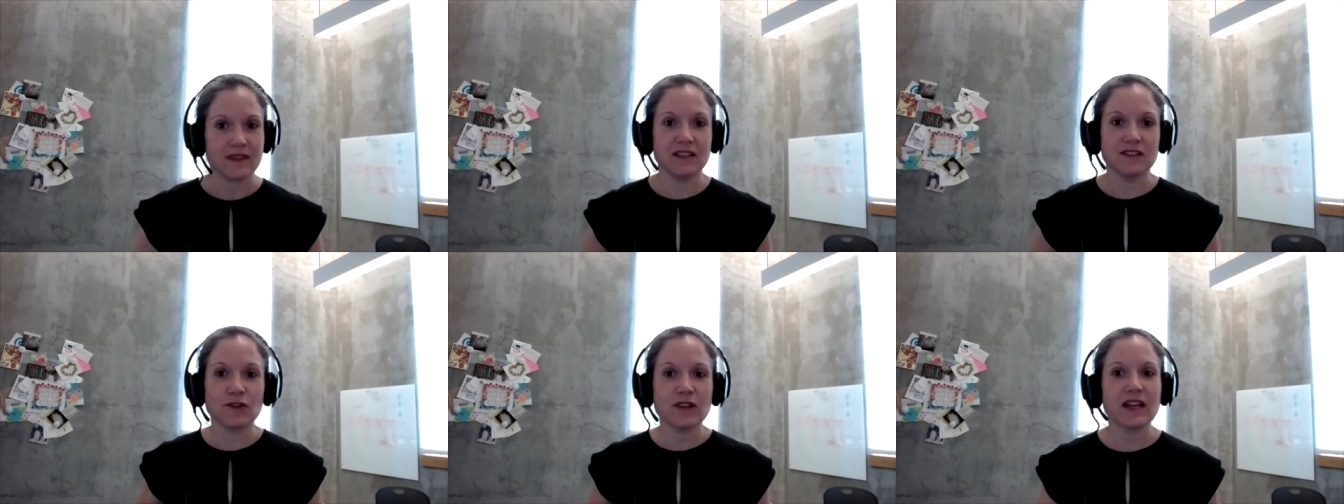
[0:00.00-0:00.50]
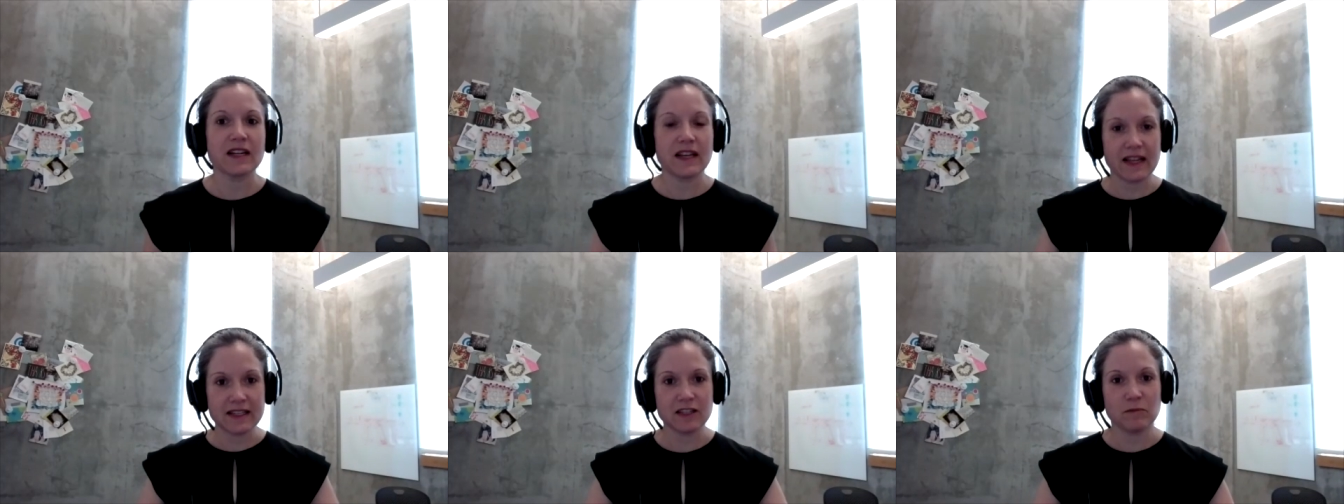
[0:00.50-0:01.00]
and so then it
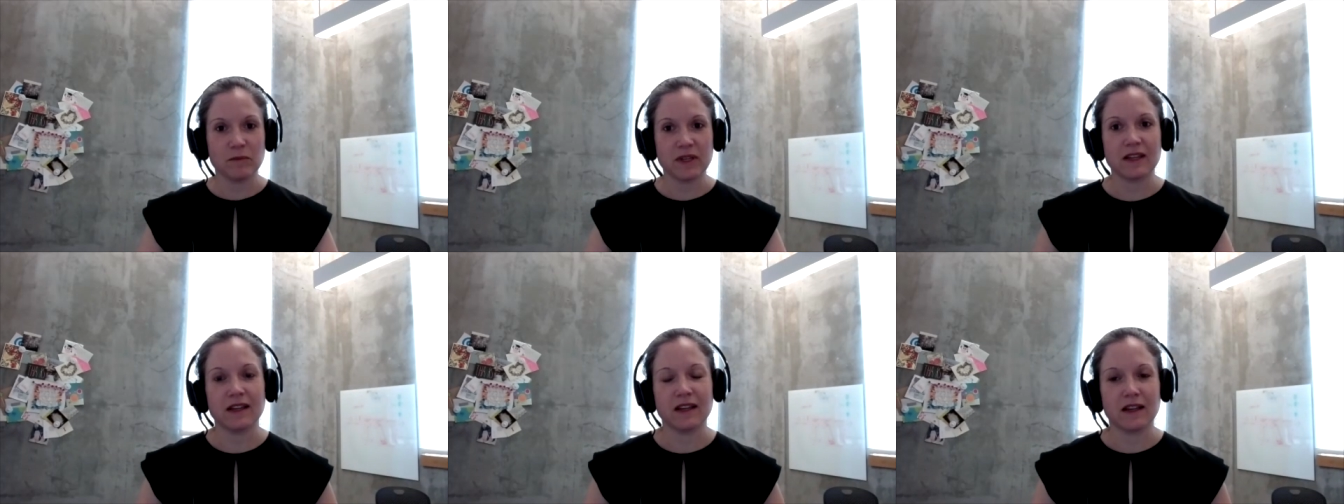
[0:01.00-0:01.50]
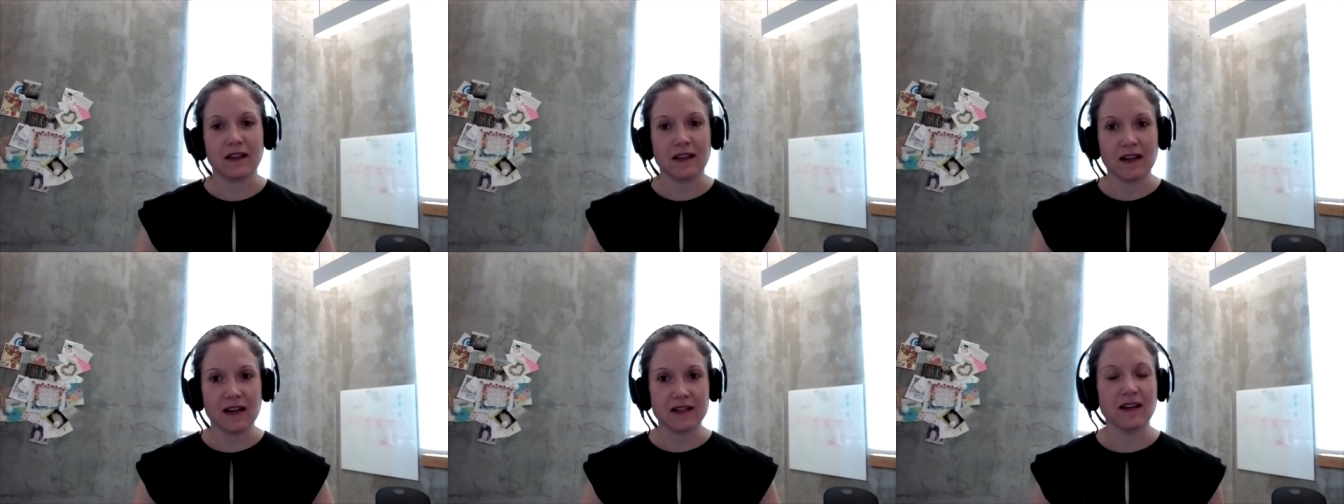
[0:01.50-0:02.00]
ends up being
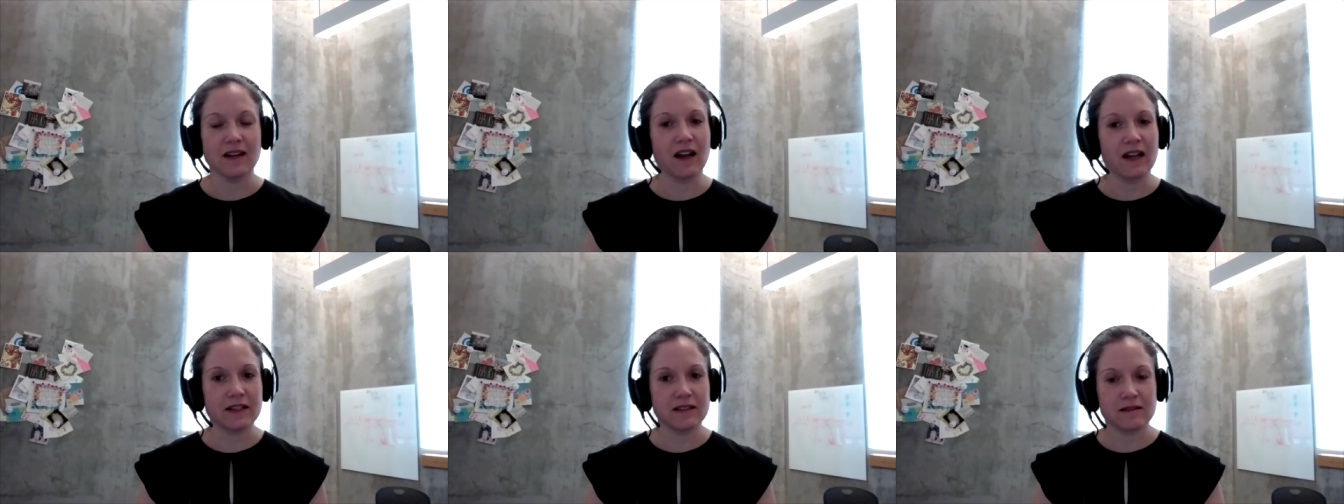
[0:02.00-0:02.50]
uh, not